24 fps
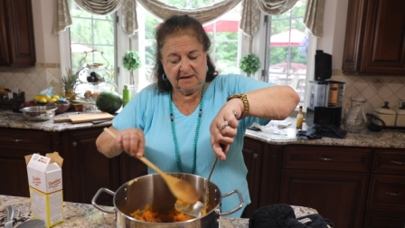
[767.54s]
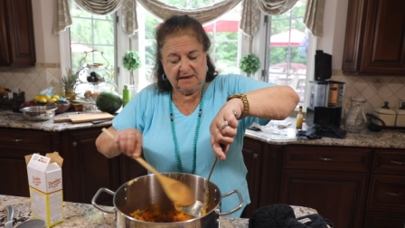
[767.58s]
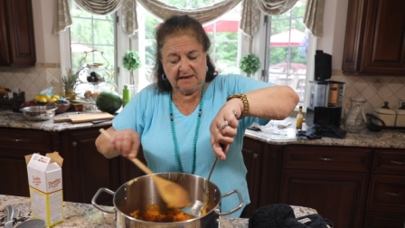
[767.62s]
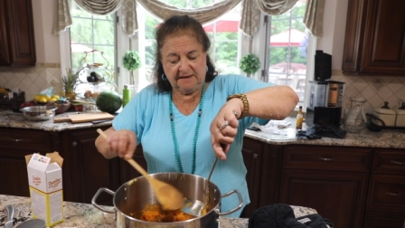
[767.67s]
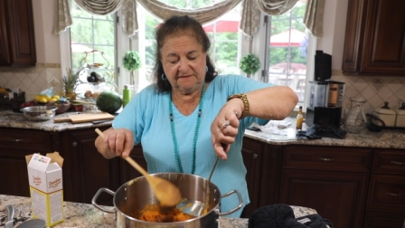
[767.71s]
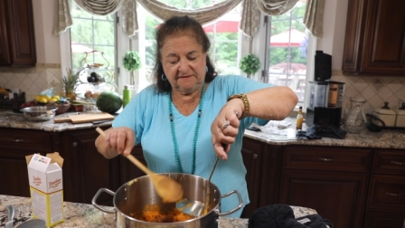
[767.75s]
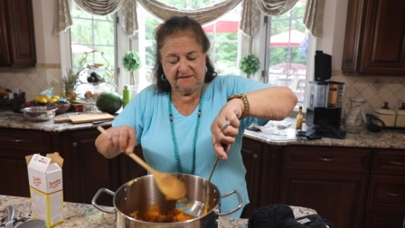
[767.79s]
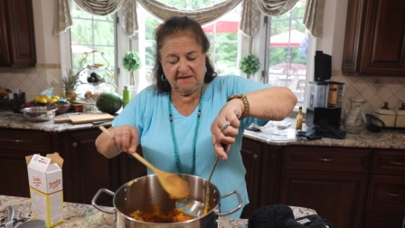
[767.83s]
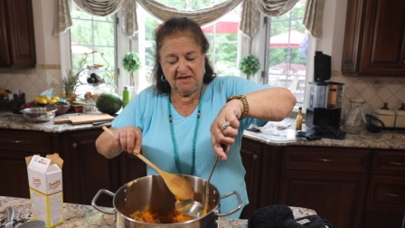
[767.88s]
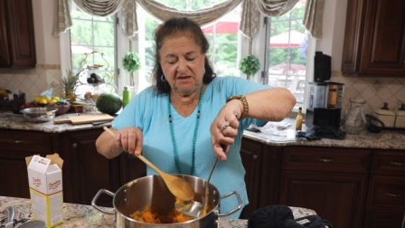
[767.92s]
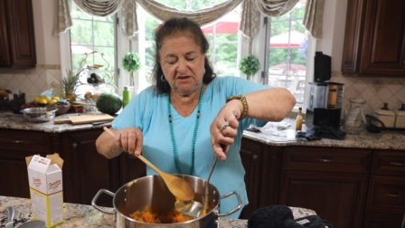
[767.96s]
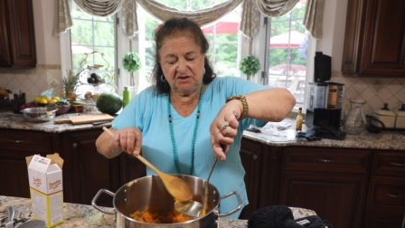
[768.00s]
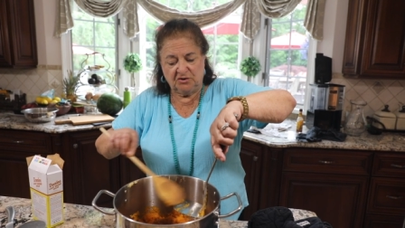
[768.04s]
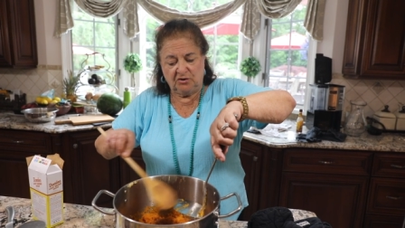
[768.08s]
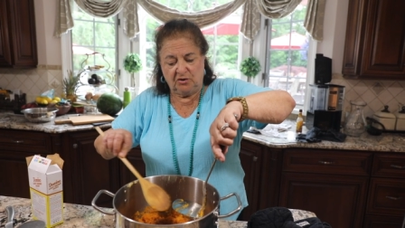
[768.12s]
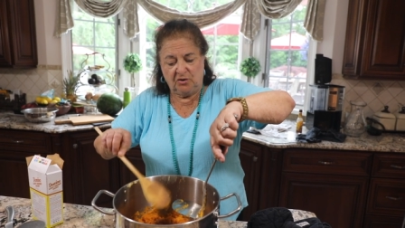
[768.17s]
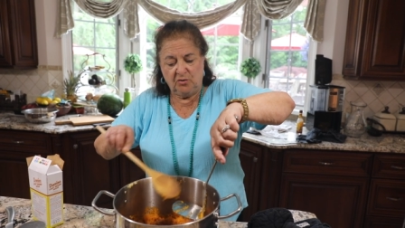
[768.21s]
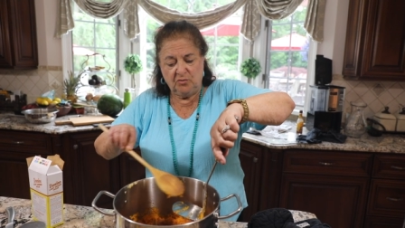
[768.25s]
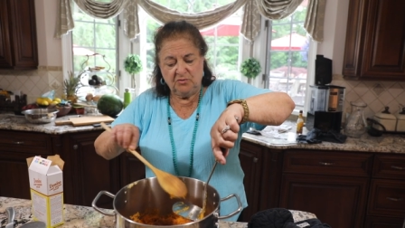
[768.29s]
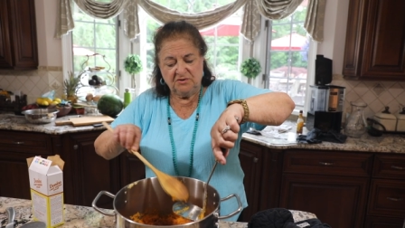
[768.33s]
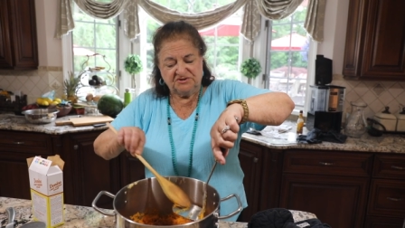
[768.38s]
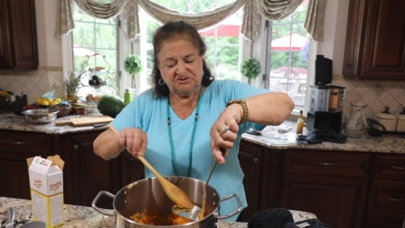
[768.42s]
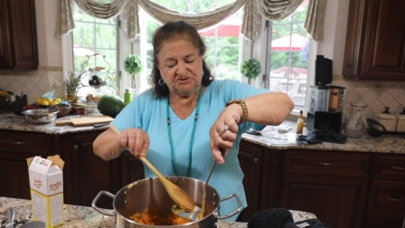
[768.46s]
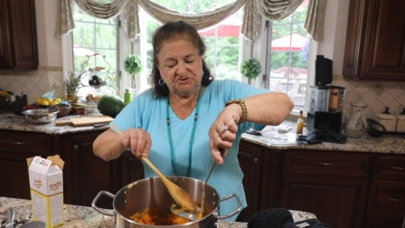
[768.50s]
I think you
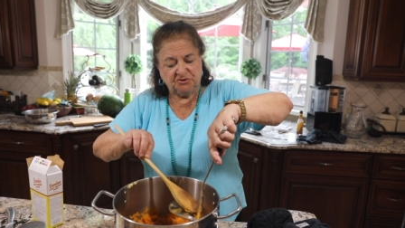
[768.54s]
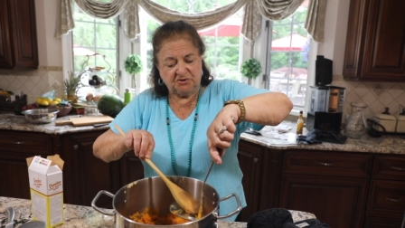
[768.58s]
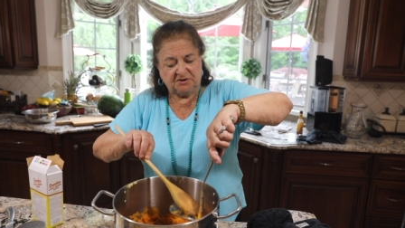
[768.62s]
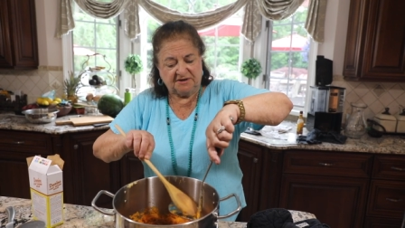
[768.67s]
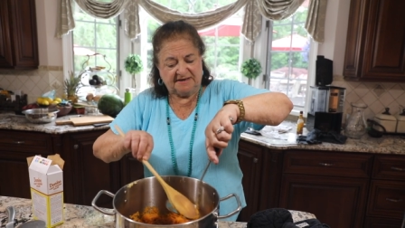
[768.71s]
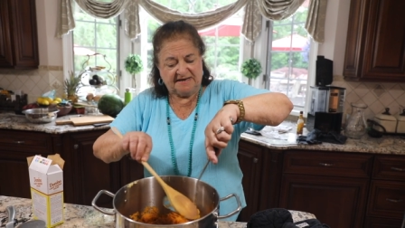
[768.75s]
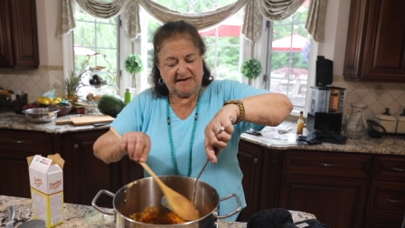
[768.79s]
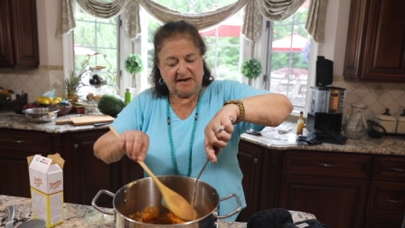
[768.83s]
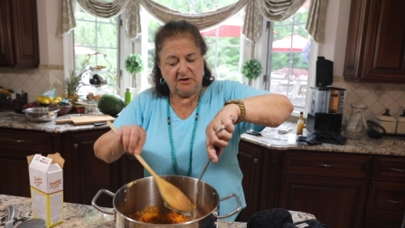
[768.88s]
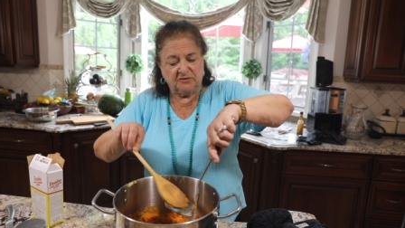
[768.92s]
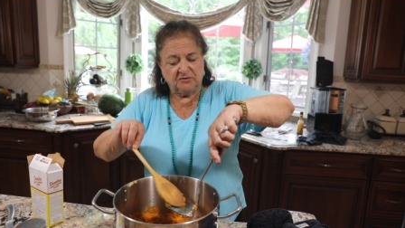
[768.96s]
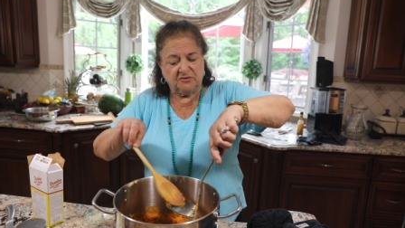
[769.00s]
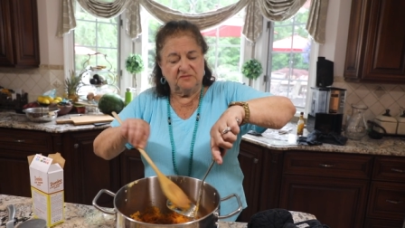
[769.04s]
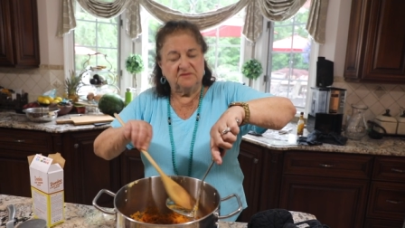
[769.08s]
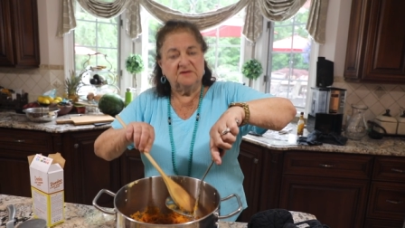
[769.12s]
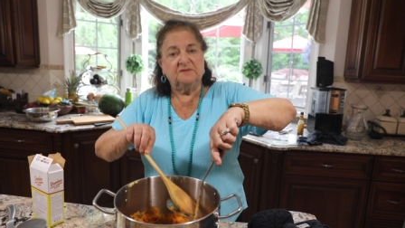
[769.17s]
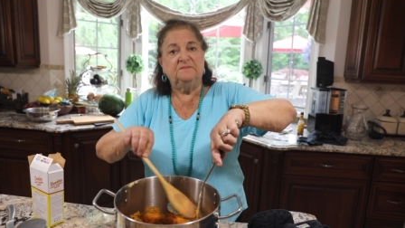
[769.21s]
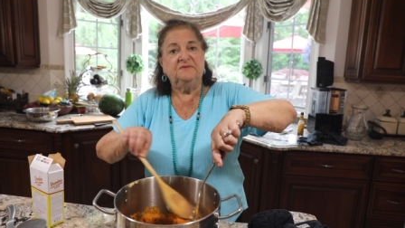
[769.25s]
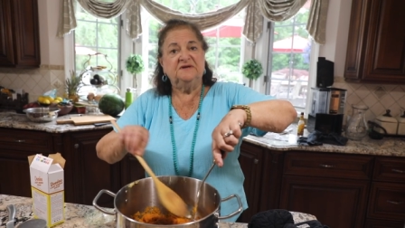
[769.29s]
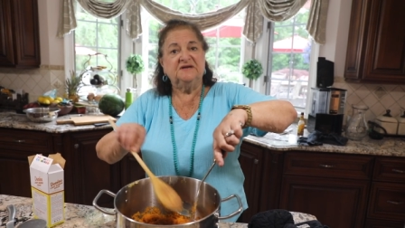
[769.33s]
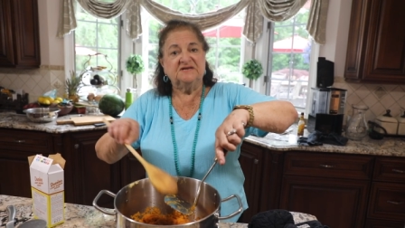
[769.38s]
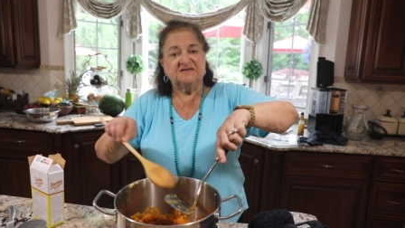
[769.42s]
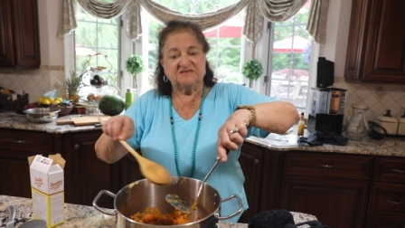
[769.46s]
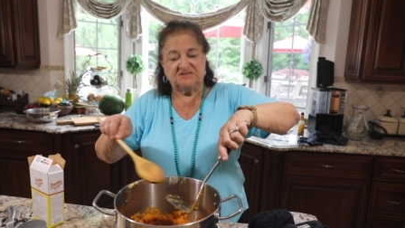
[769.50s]
always took it out on the
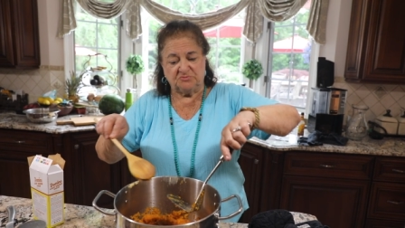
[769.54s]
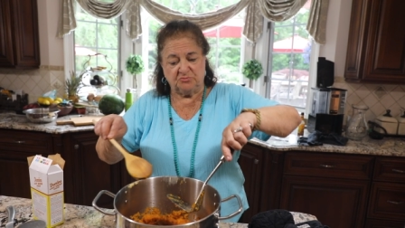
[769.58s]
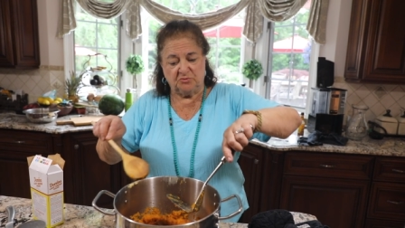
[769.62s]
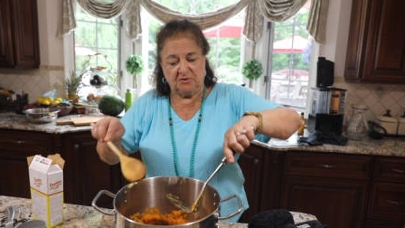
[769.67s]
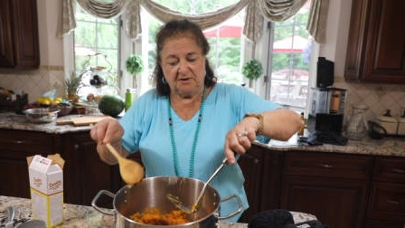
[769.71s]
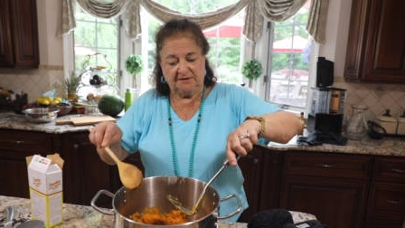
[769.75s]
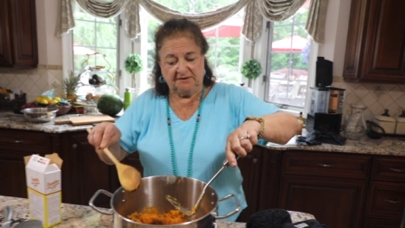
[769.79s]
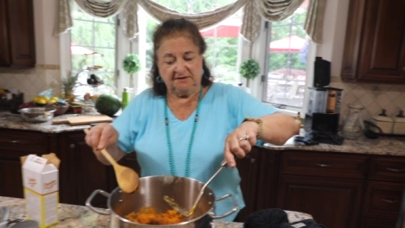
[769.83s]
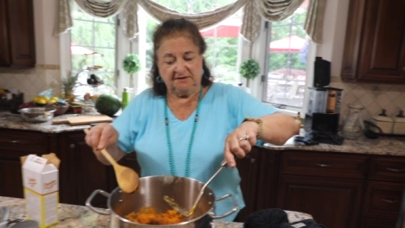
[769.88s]
biggest one.